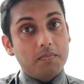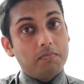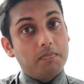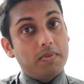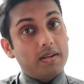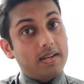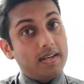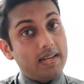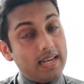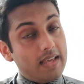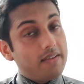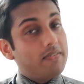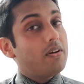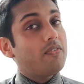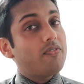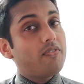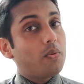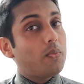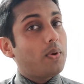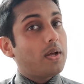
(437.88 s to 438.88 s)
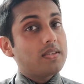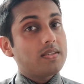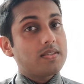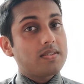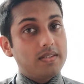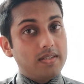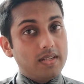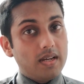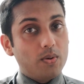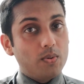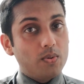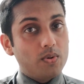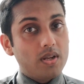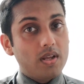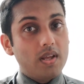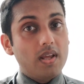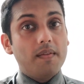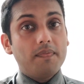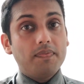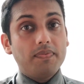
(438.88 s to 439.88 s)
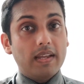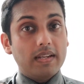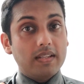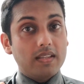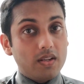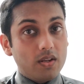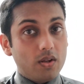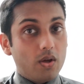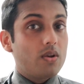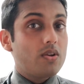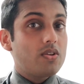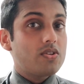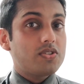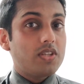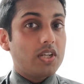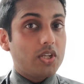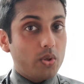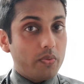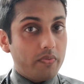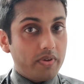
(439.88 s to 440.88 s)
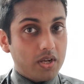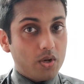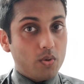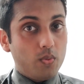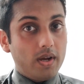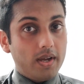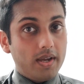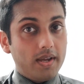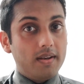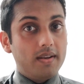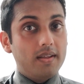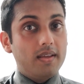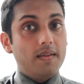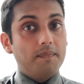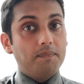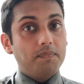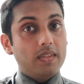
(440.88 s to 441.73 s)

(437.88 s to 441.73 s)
But never for once doubt that the knowledge that you've acquired